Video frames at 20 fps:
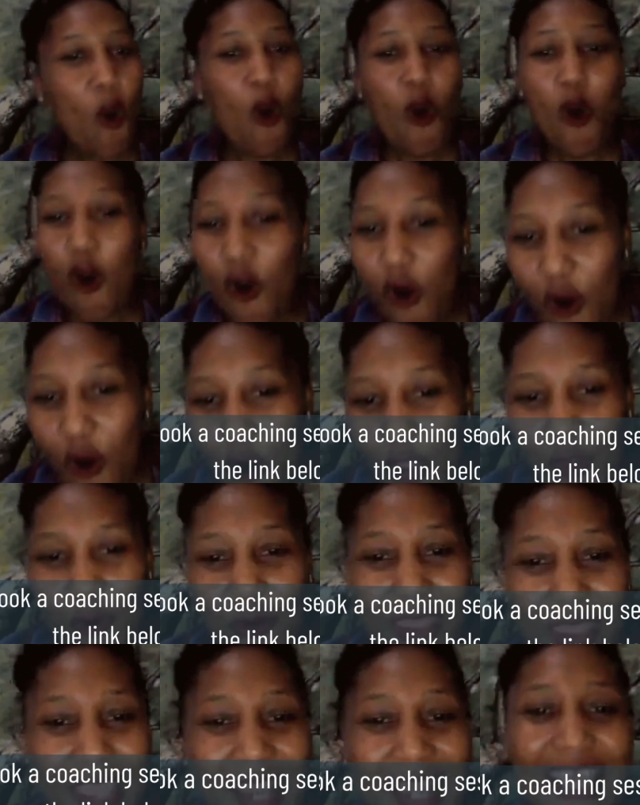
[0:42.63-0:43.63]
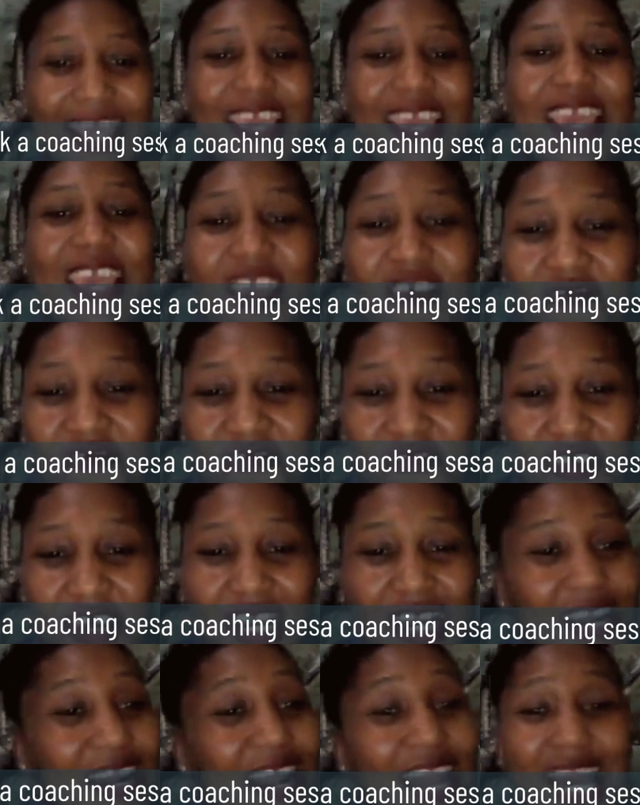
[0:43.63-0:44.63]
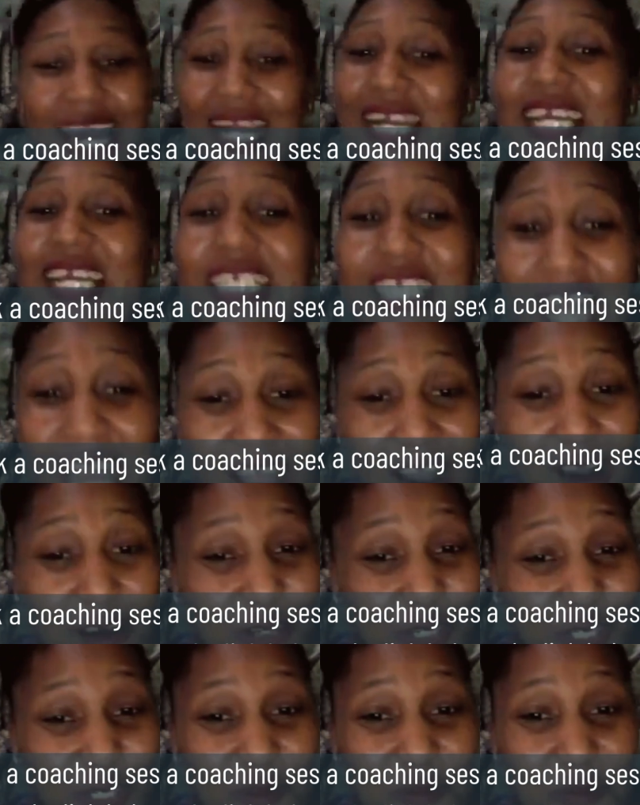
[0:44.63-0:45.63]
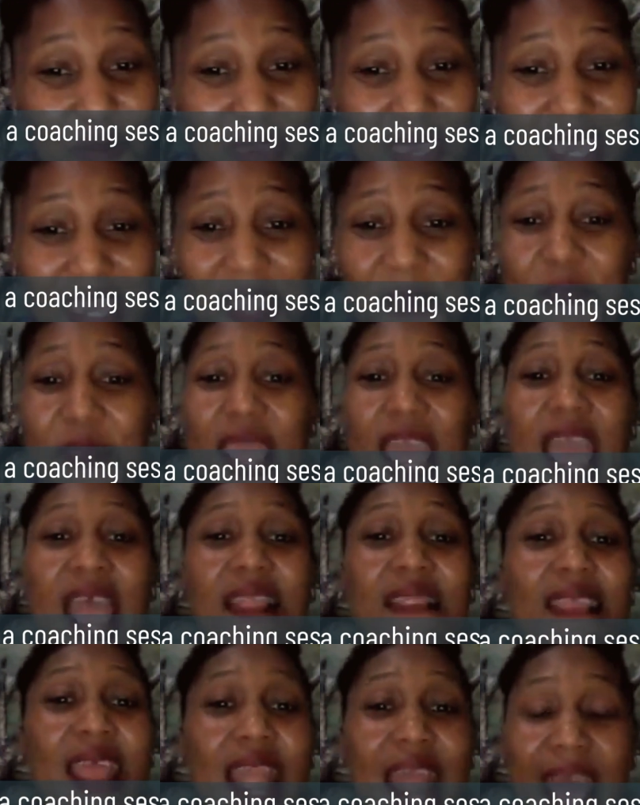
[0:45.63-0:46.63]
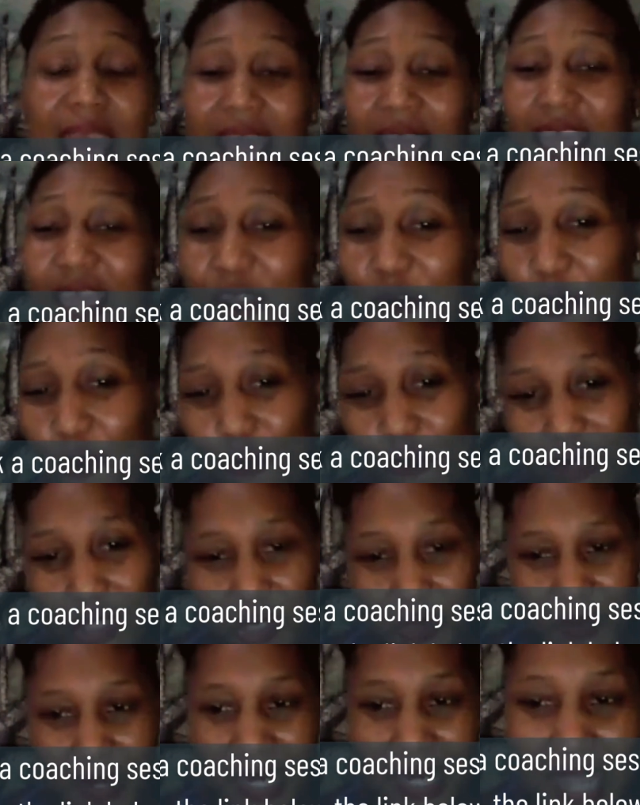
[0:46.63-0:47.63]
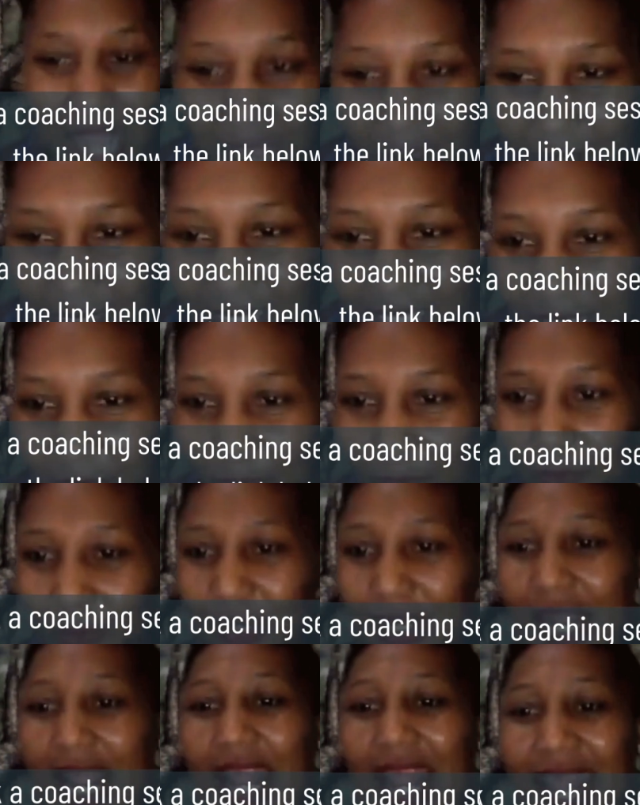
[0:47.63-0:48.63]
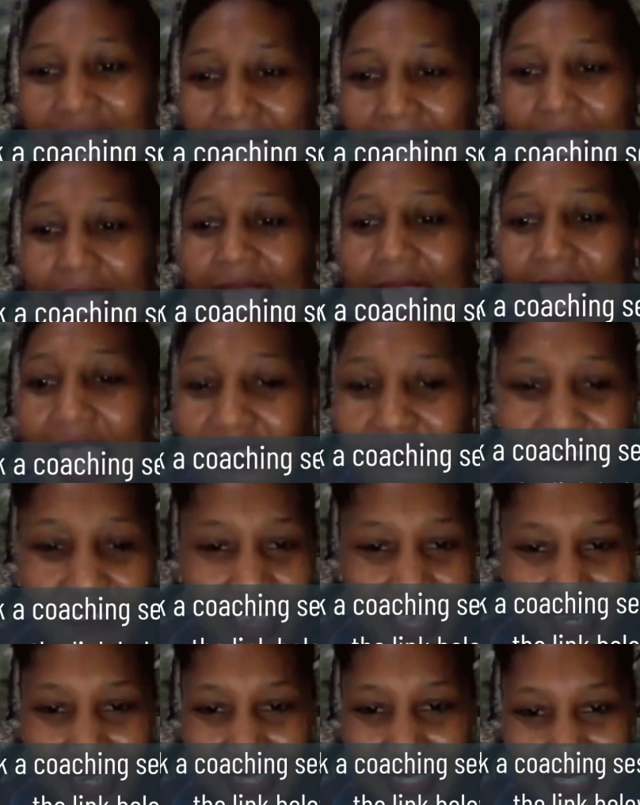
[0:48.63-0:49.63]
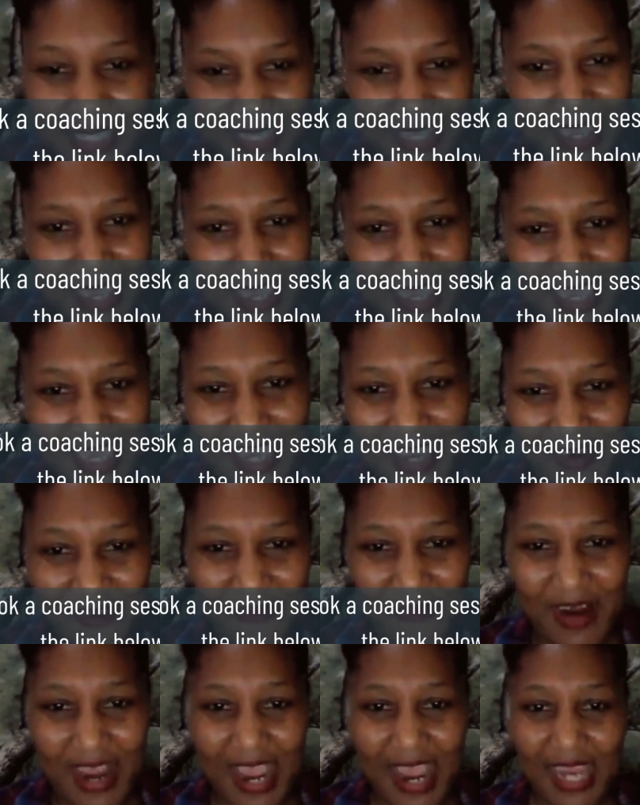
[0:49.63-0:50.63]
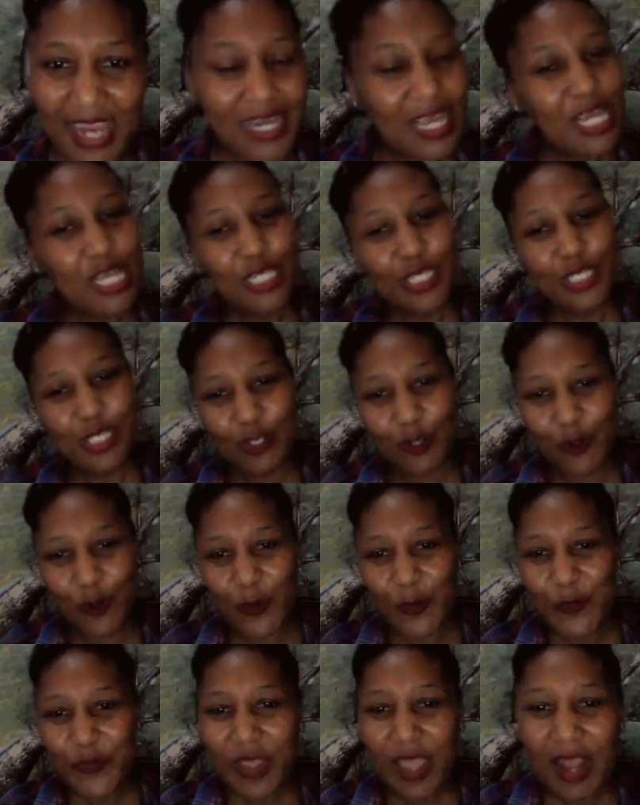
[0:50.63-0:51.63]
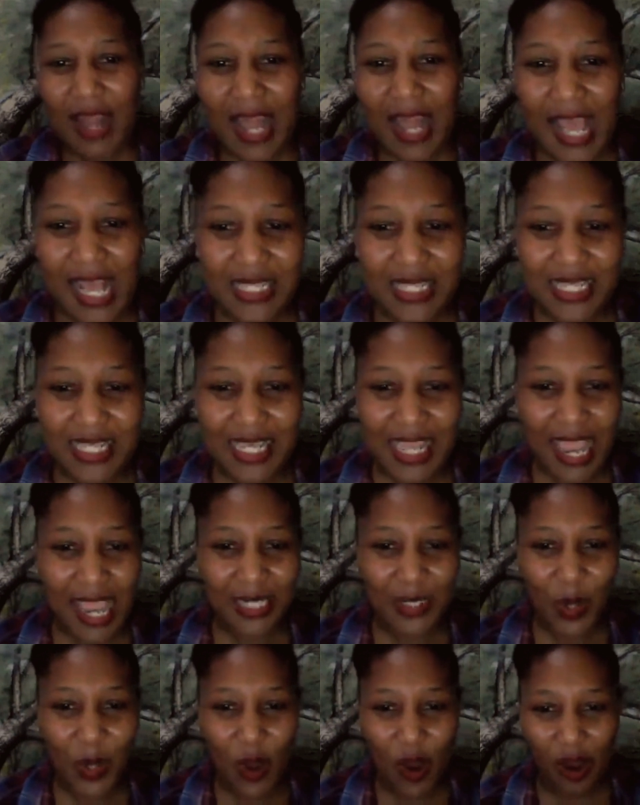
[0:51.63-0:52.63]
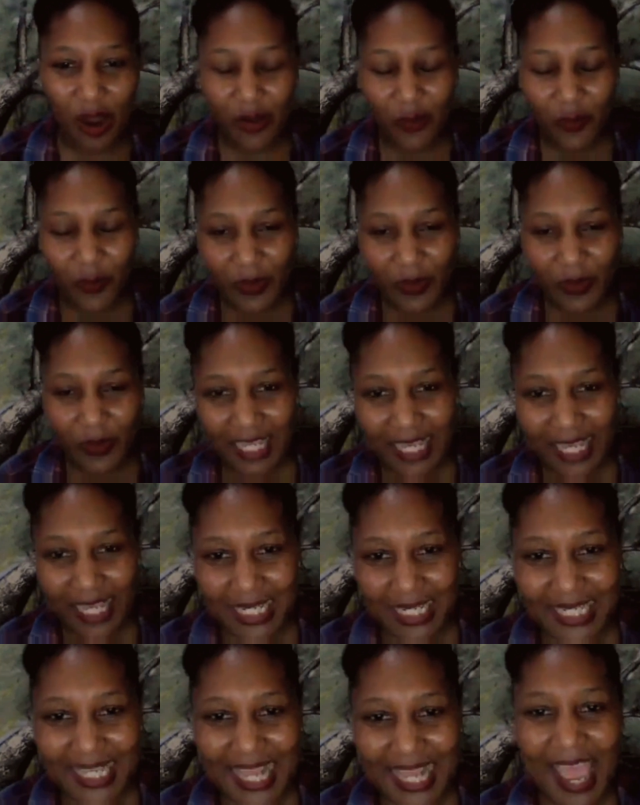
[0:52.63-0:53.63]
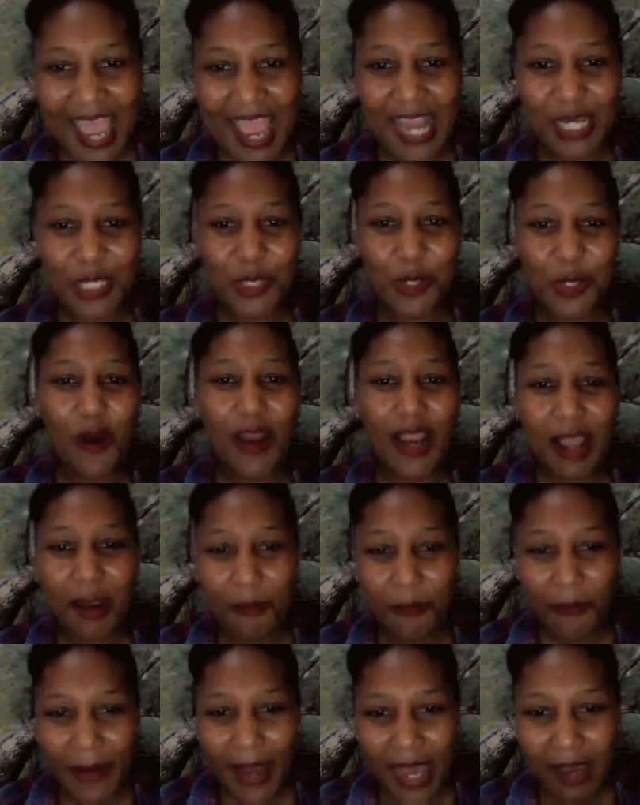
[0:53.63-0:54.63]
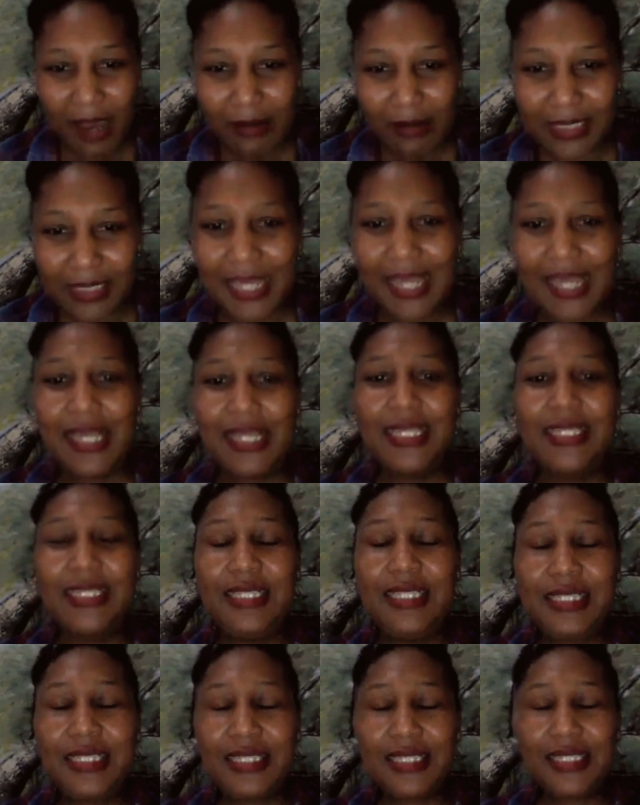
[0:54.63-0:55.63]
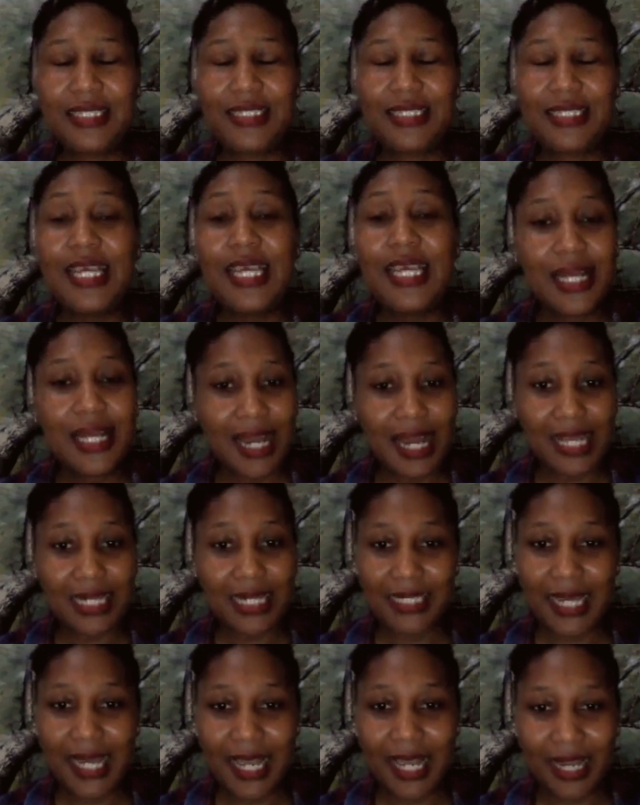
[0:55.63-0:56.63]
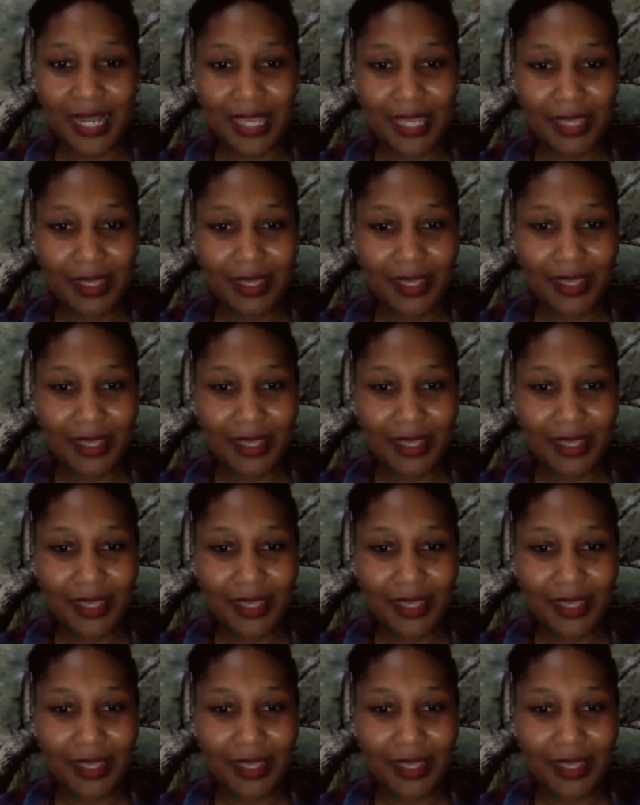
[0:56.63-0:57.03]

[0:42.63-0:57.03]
or you can even reach out to me and then I can hold you accountable like every day, right? So let's get on with it and talk about decluttering.